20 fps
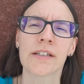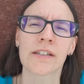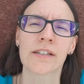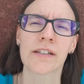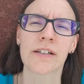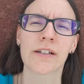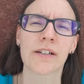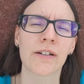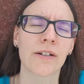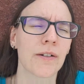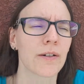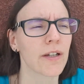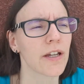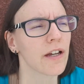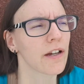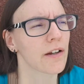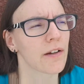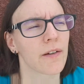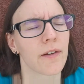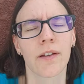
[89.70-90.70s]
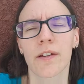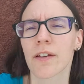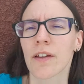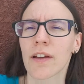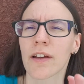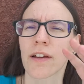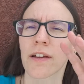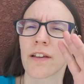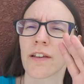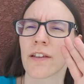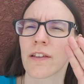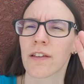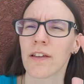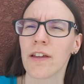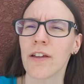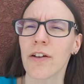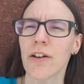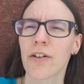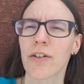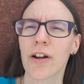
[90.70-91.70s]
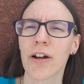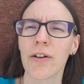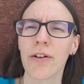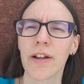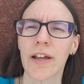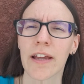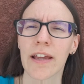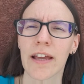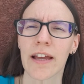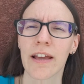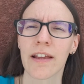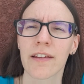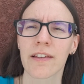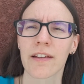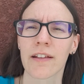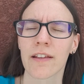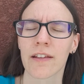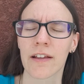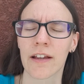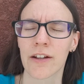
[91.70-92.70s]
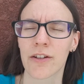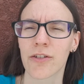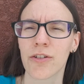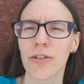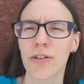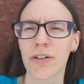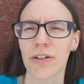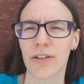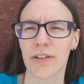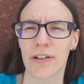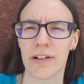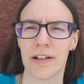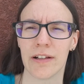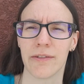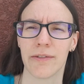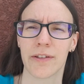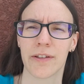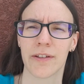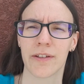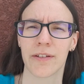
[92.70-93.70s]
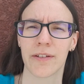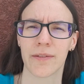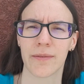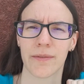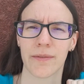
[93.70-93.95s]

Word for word: so yeah, see you around I guess and stay true to yourselves.